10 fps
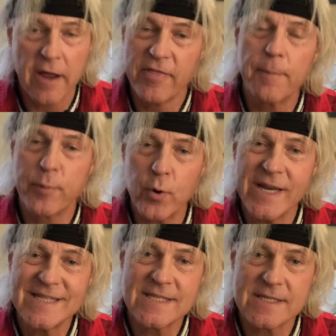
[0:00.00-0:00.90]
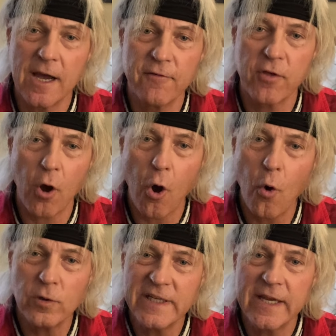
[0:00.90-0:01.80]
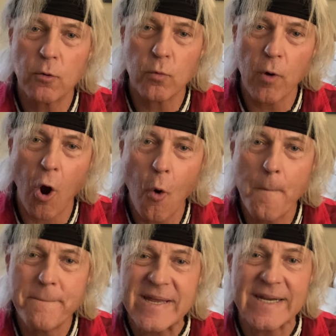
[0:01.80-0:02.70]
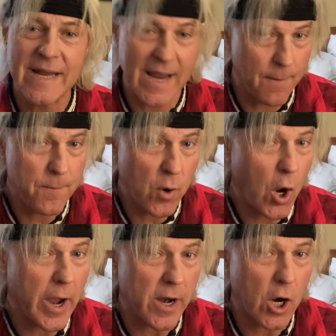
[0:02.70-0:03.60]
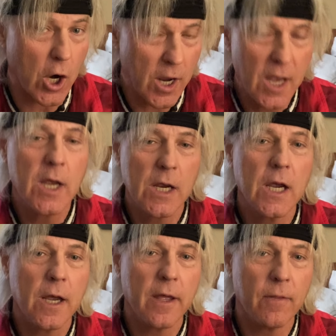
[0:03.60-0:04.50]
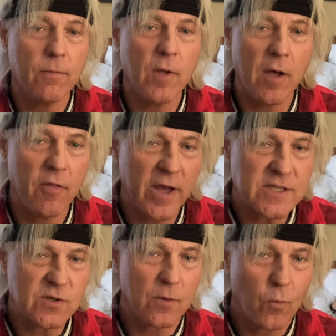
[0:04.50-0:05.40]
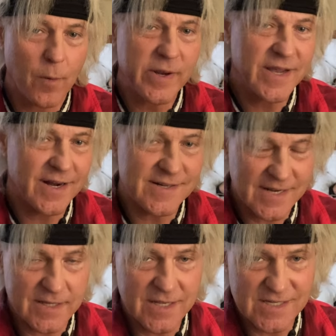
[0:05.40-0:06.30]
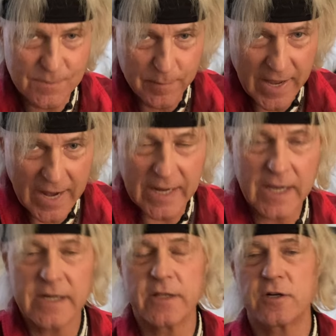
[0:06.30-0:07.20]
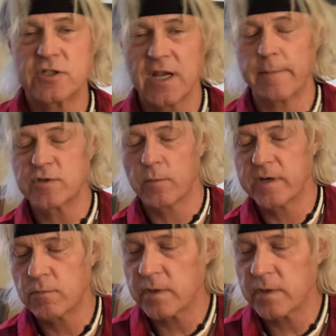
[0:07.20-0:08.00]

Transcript: The Prince of the Holy Roman Empire. And that's where we kind of take things back another step. So when you